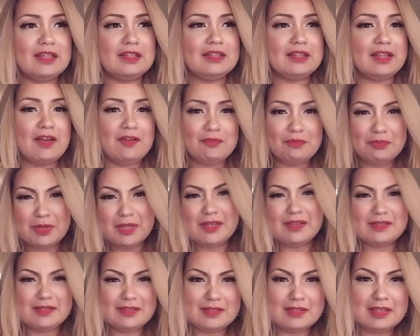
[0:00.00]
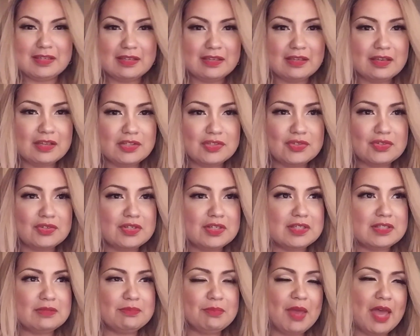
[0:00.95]
left because he injured
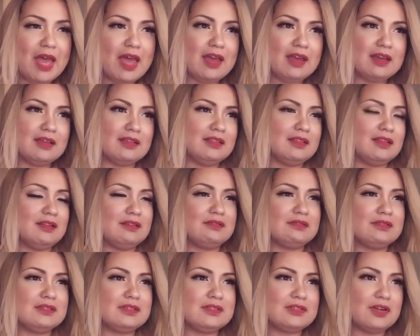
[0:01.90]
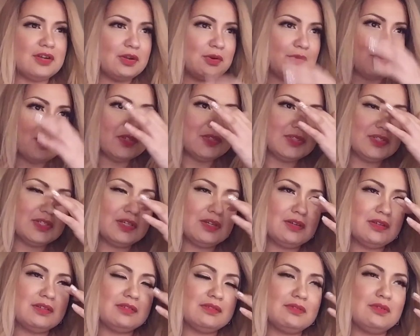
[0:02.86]
his back and then started
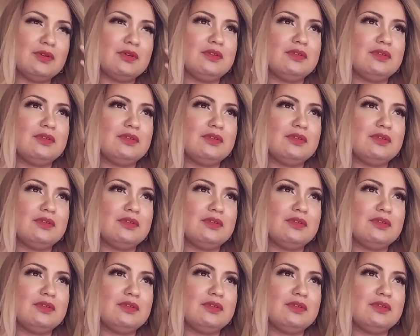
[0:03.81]
questioning